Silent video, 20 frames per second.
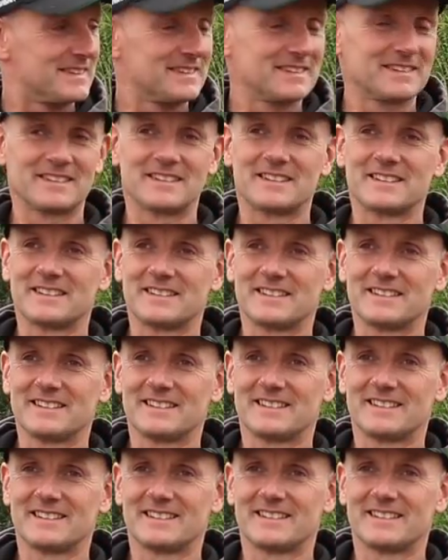
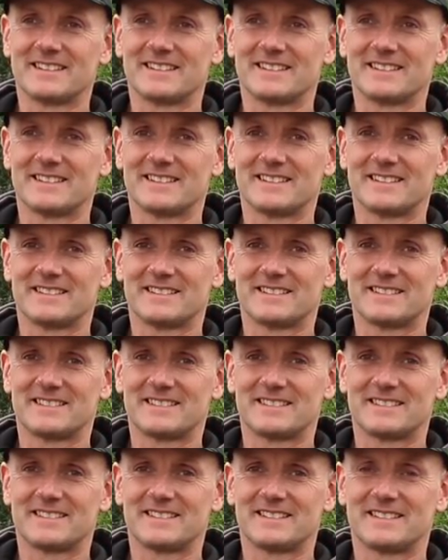
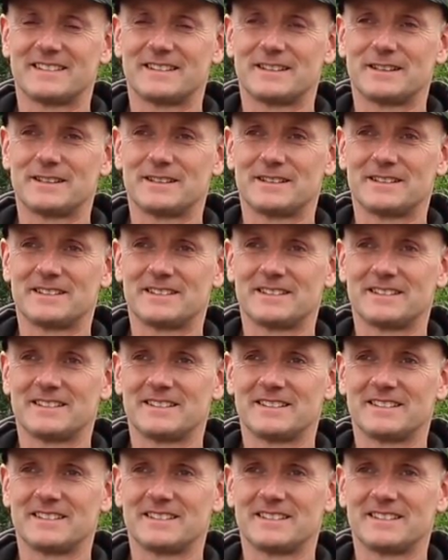
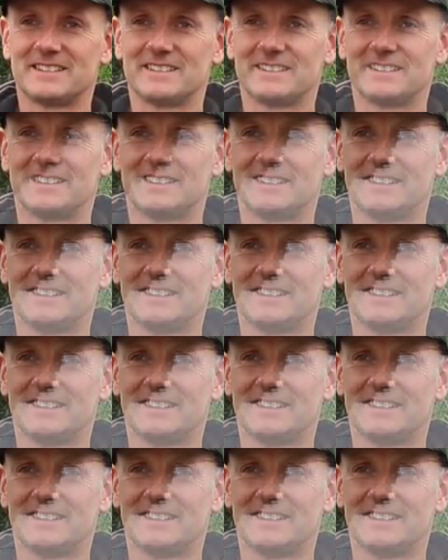(not speaking)